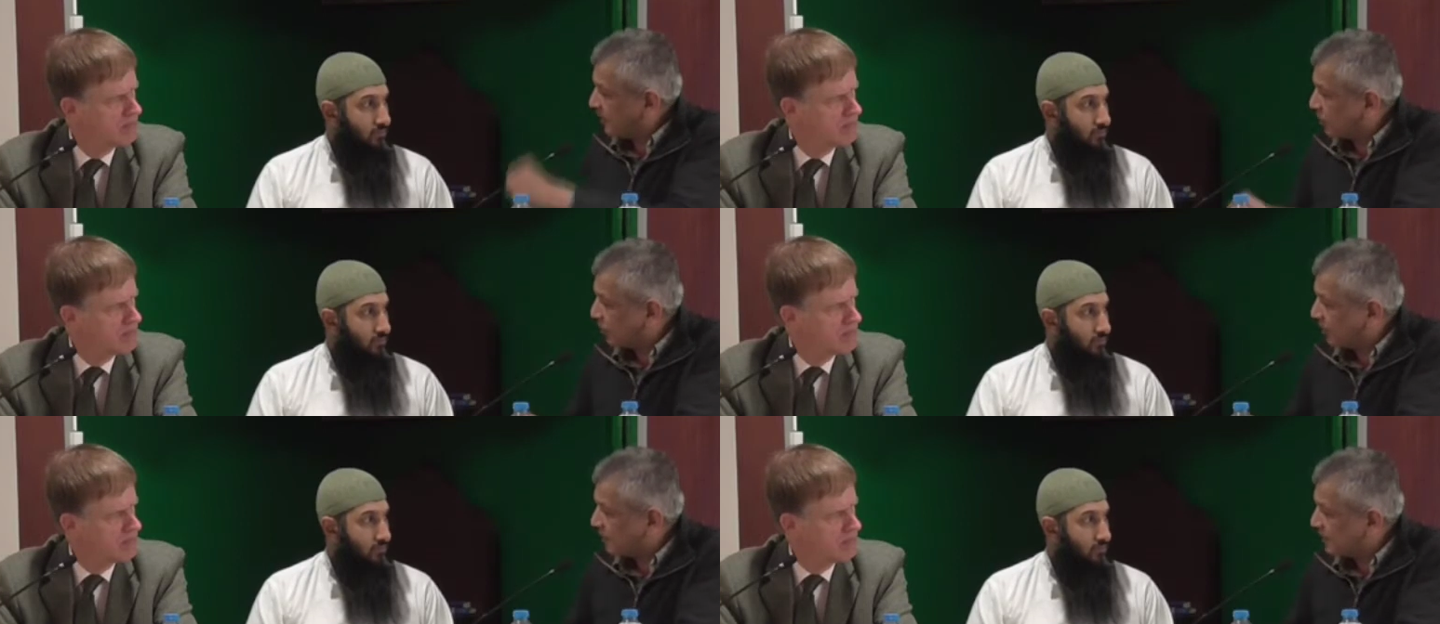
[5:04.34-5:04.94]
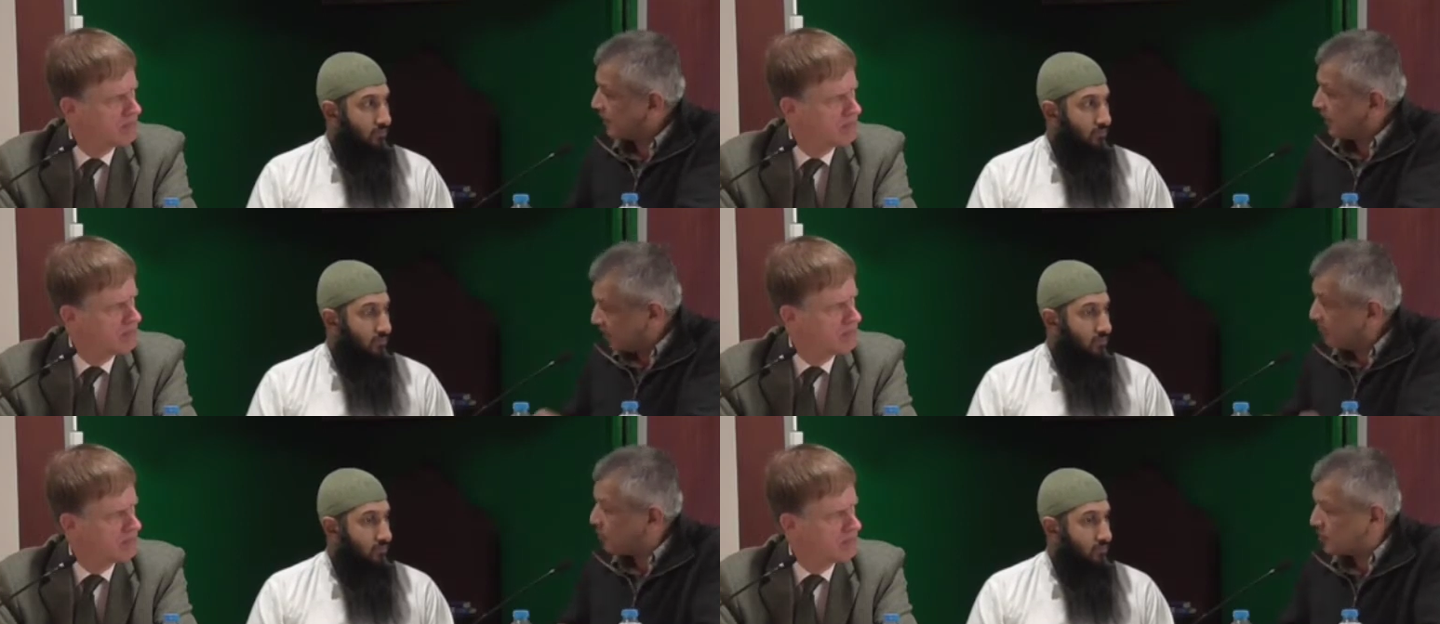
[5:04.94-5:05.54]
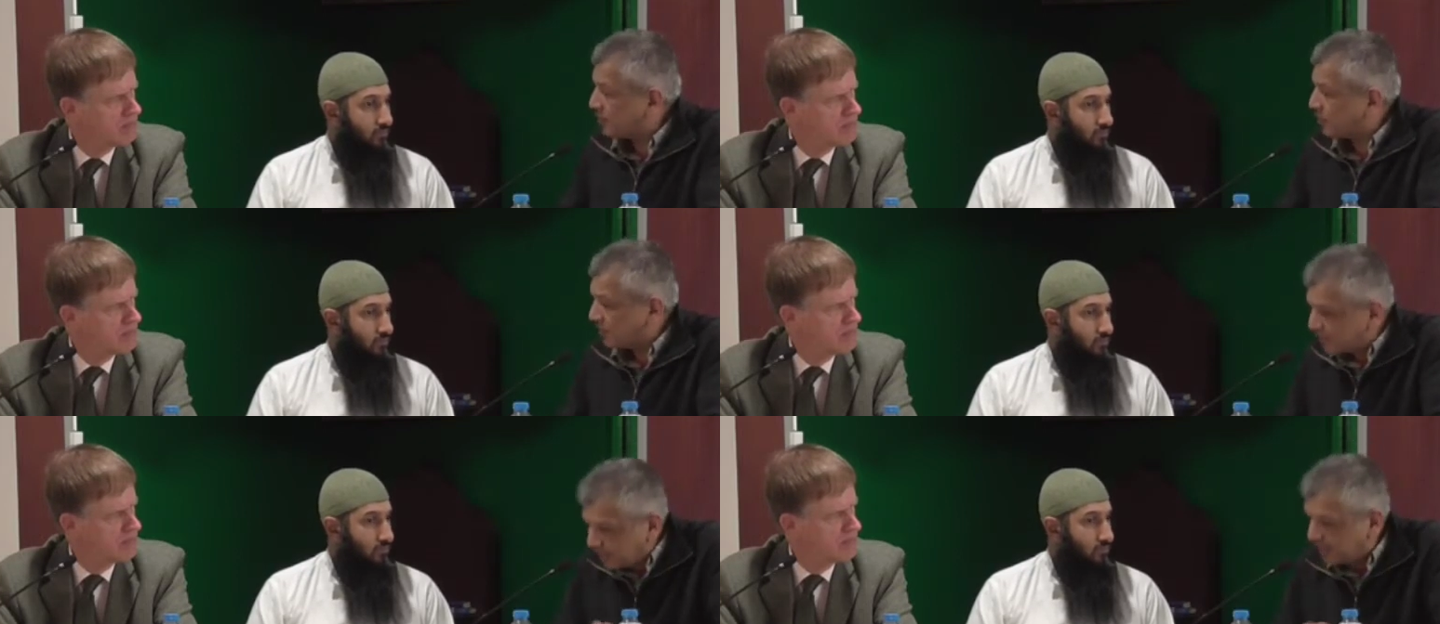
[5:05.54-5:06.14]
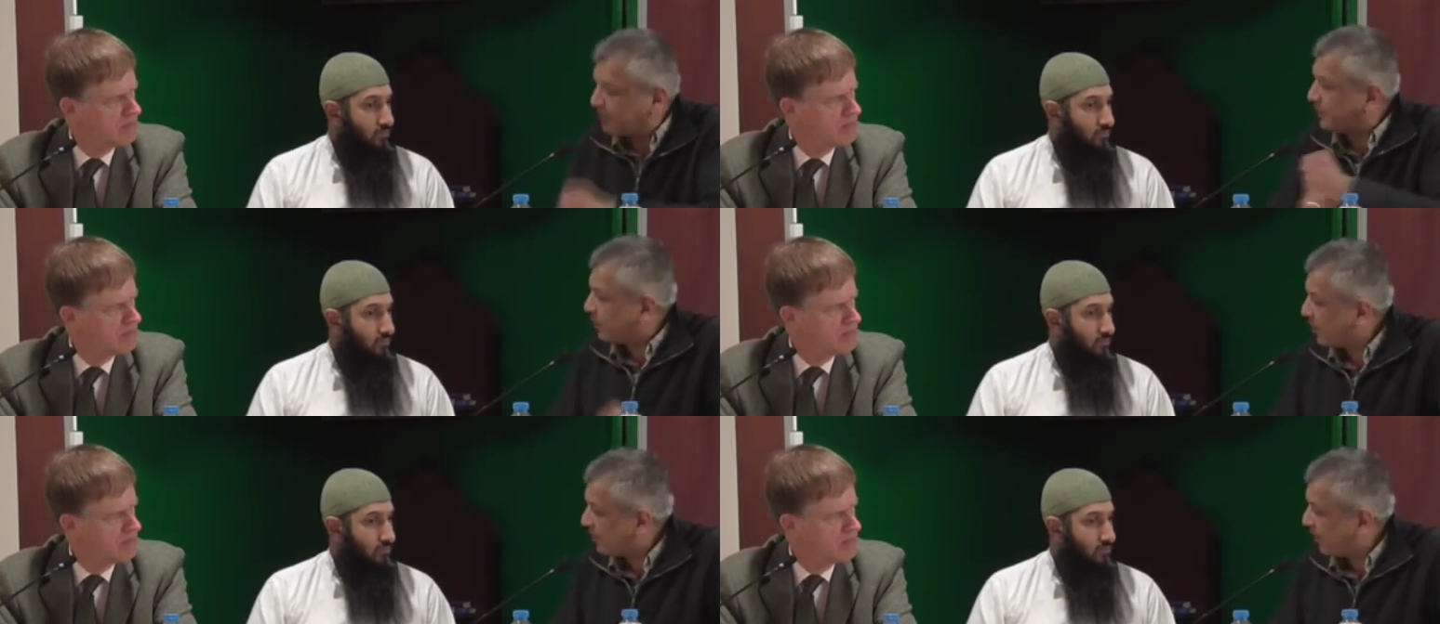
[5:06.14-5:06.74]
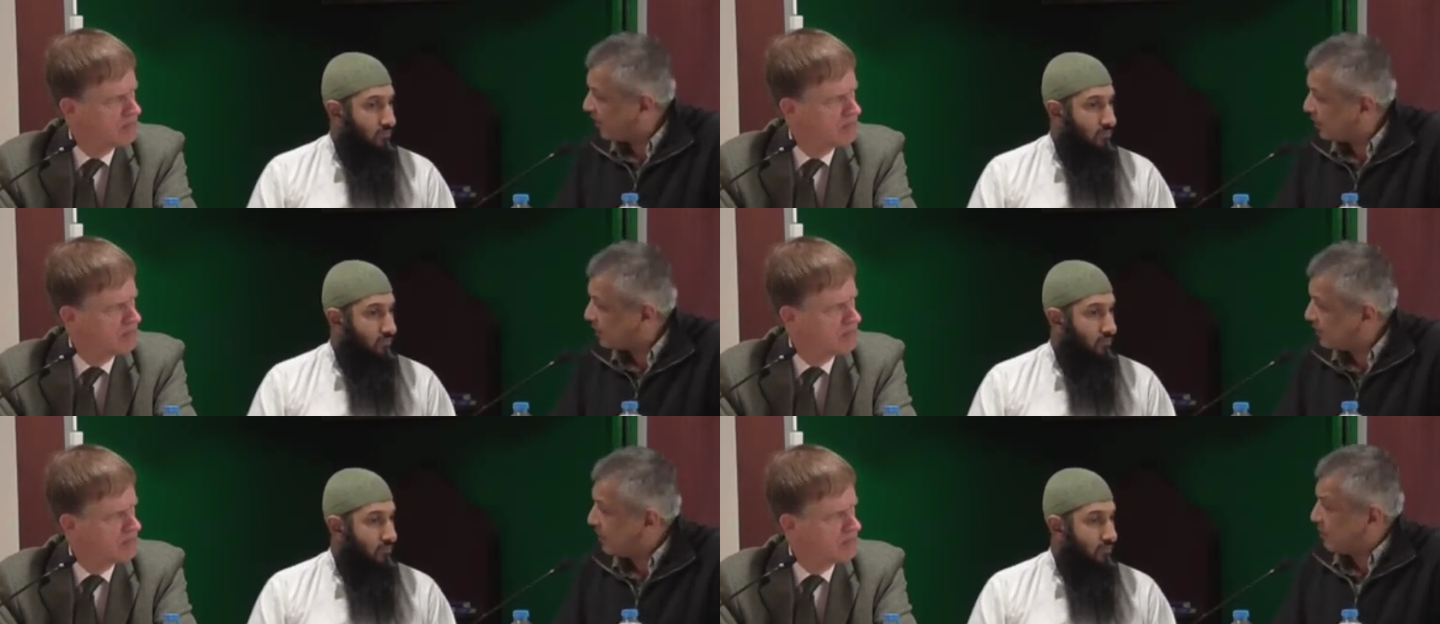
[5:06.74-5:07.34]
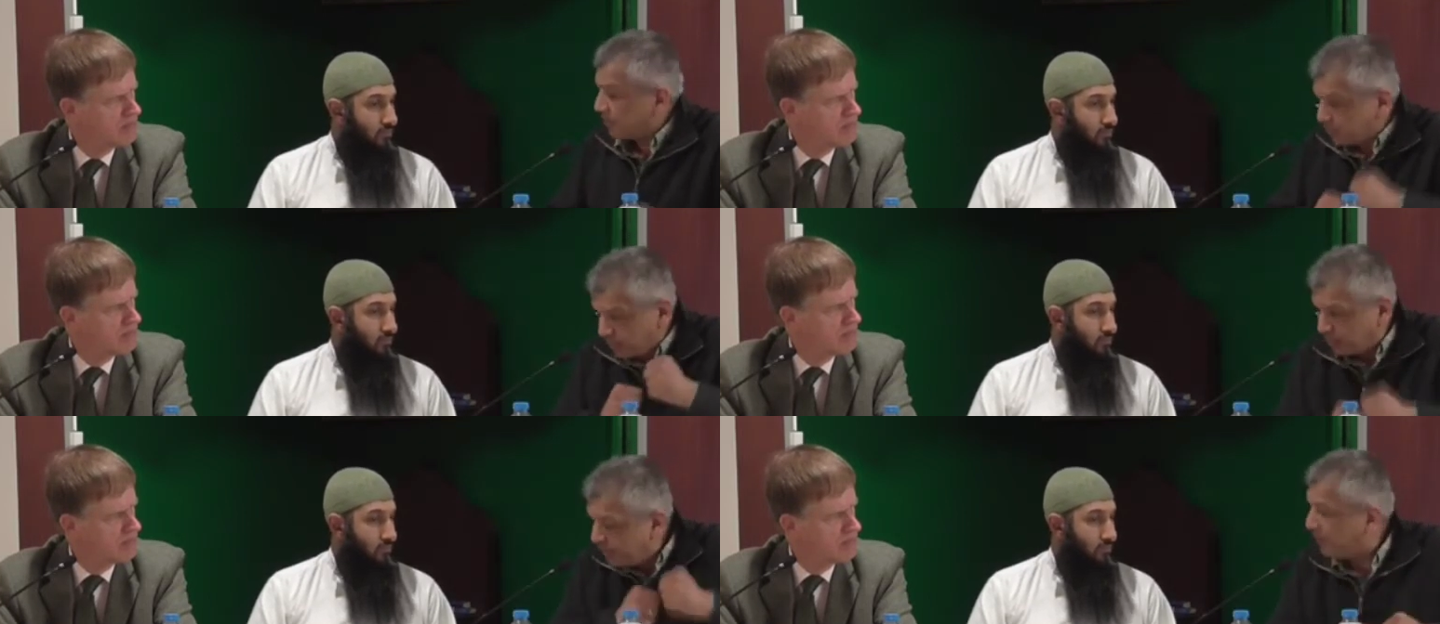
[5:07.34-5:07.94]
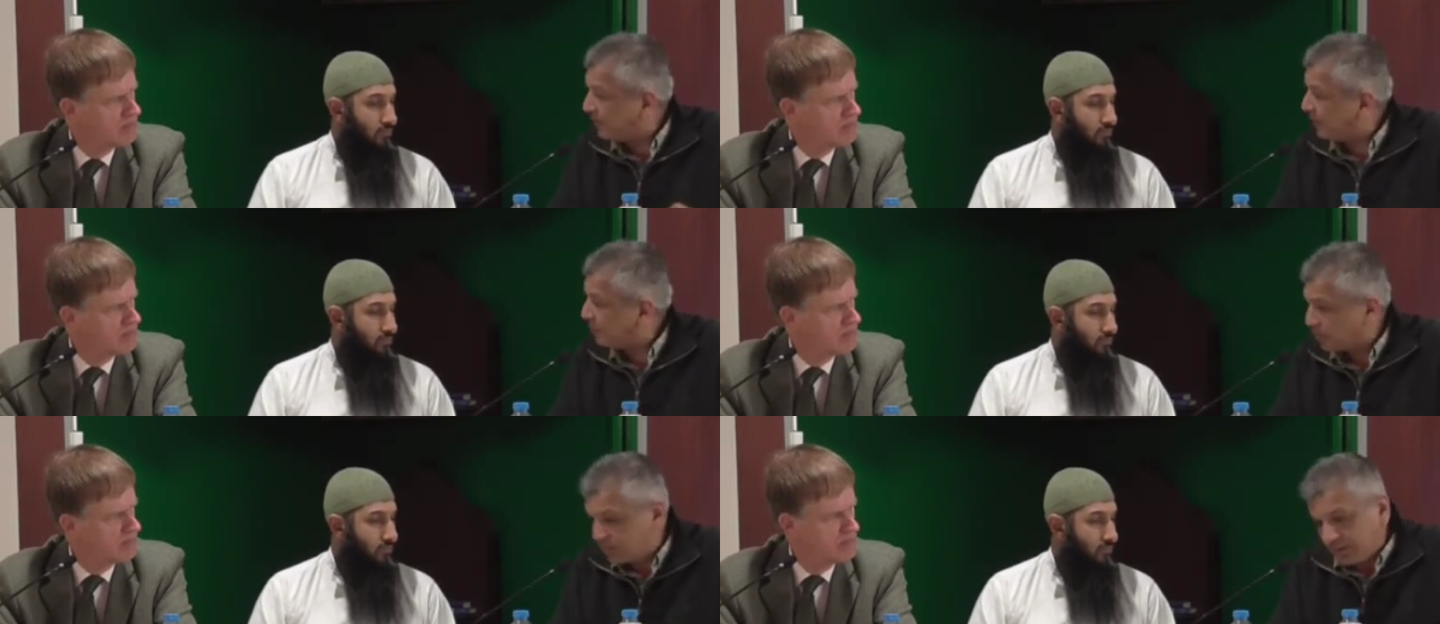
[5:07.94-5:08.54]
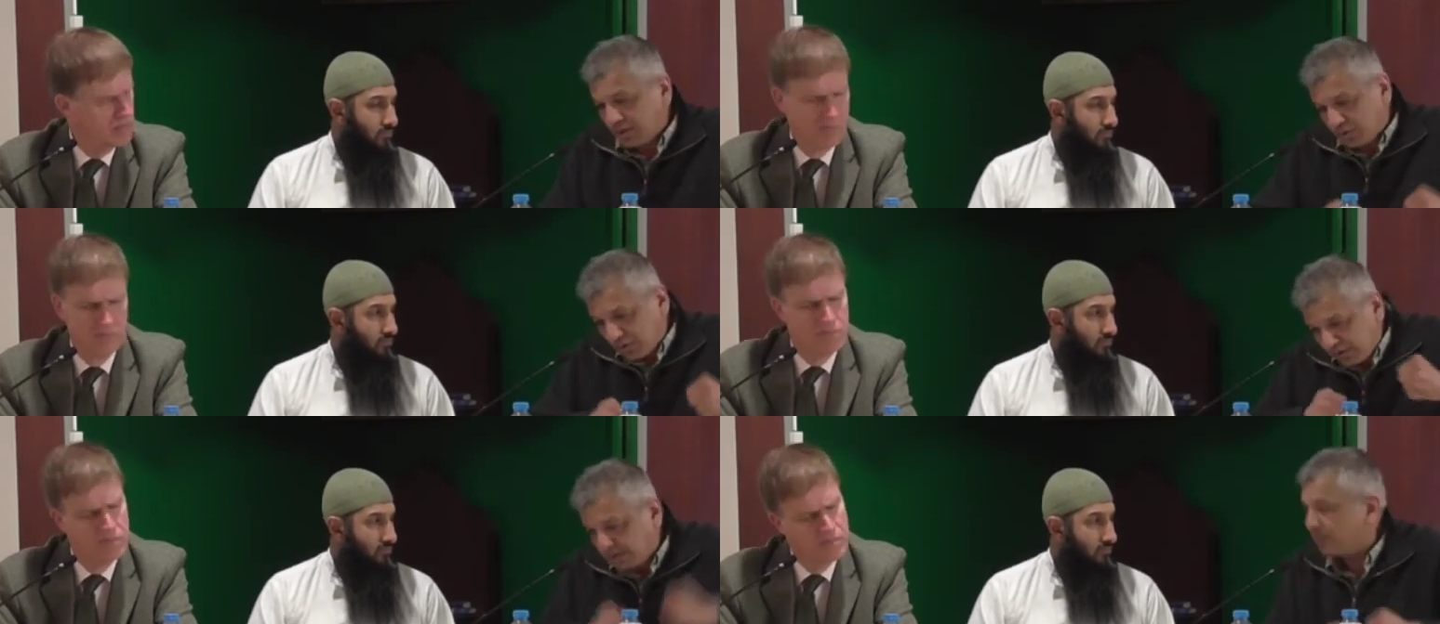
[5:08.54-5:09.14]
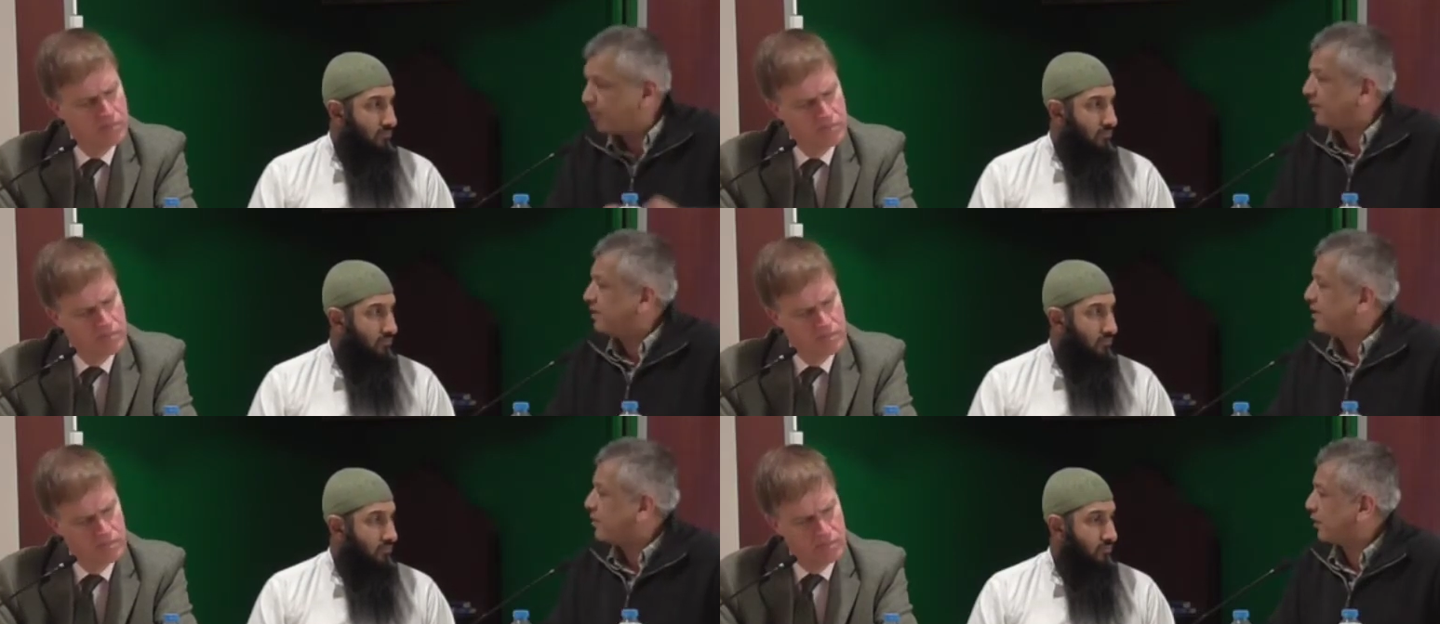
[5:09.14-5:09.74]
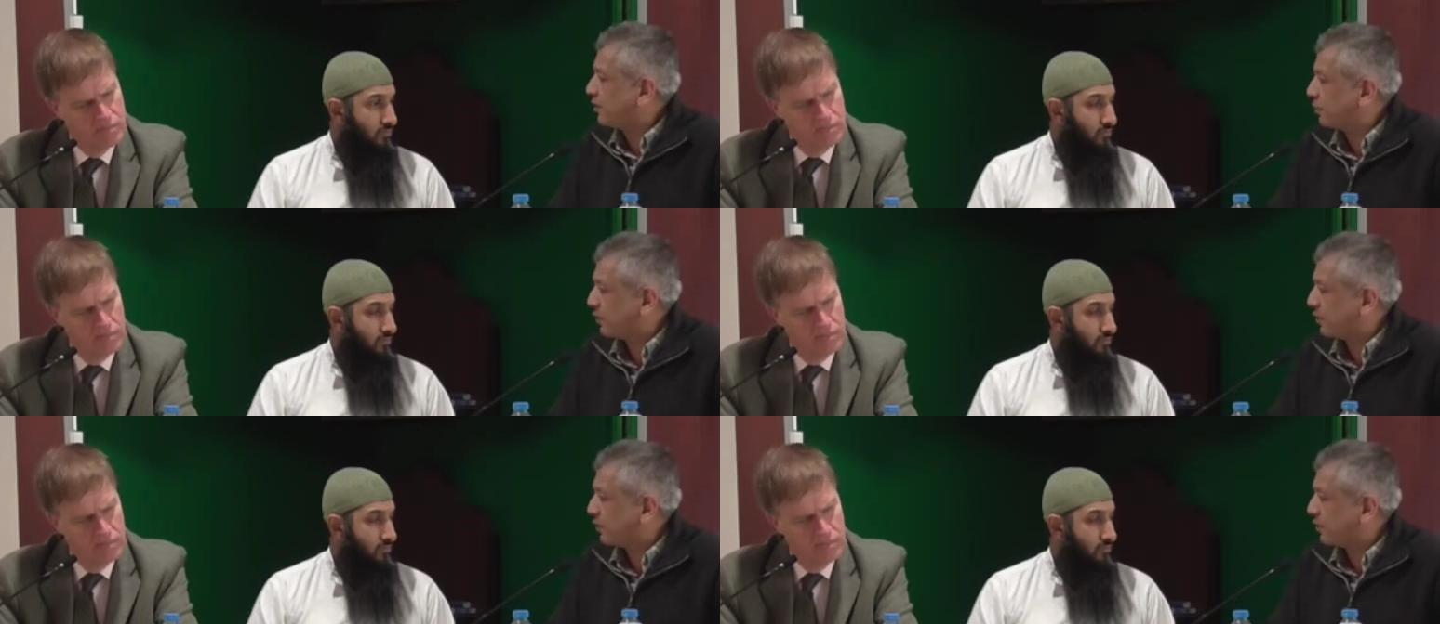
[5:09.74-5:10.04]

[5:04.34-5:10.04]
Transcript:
Speaker 1: young students, young Muslim students, and take them in the wrong direction, whereas what we want them to do is to get involved in democratic